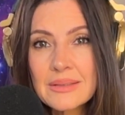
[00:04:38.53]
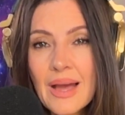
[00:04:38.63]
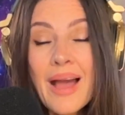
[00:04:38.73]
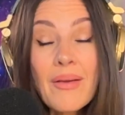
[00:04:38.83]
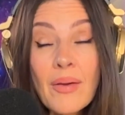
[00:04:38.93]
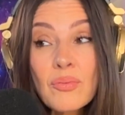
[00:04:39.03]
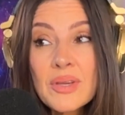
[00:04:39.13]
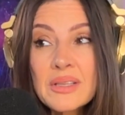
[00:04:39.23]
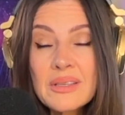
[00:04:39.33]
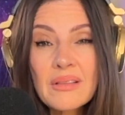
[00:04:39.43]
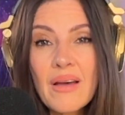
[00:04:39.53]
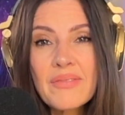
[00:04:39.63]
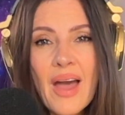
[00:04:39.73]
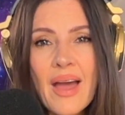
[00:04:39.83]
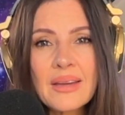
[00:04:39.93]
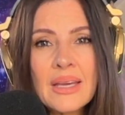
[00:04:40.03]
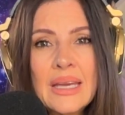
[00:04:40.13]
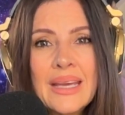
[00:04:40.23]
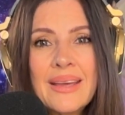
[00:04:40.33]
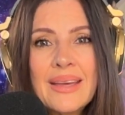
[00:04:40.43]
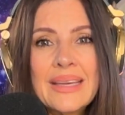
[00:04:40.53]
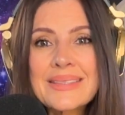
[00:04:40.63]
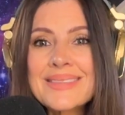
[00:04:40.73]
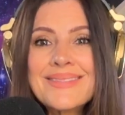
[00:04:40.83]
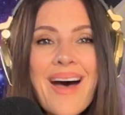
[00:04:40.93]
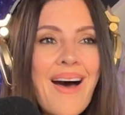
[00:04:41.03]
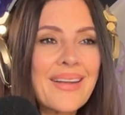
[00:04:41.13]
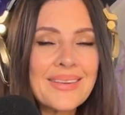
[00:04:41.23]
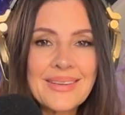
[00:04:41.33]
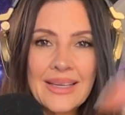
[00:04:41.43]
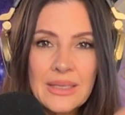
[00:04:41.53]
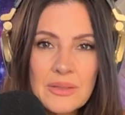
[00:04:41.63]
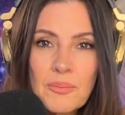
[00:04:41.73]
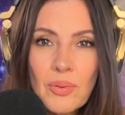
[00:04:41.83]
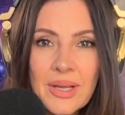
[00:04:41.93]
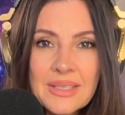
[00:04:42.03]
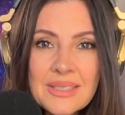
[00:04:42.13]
I really love that. It's not an endpoint.